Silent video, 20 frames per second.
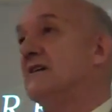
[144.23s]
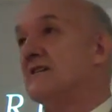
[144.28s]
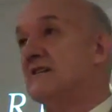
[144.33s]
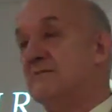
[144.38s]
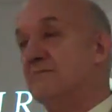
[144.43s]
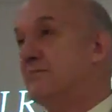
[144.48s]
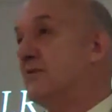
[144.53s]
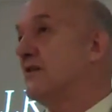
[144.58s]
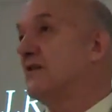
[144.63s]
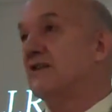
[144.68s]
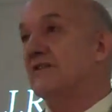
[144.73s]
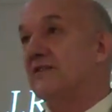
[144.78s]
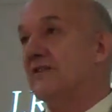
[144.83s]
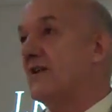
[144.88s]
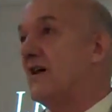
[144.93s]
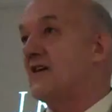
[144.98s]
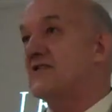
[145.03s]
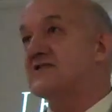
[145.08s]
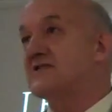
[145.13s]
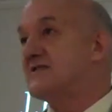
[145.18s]
The Book of
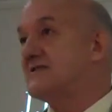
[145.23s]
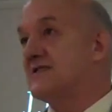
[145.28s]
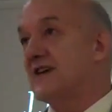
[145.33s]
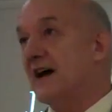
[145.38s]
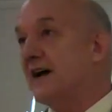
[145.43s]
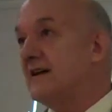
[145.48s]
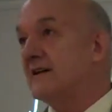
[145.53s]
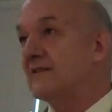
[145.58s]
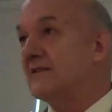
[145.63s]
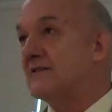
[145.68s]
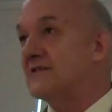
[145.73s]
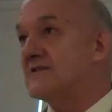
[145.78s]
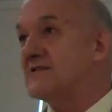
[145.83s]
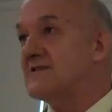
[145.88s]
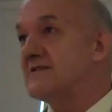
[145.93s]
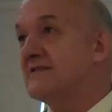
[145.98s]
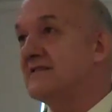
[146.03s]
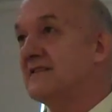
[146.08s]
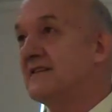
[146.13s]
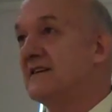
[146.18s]
Lost
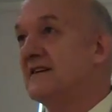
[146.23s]
Tales.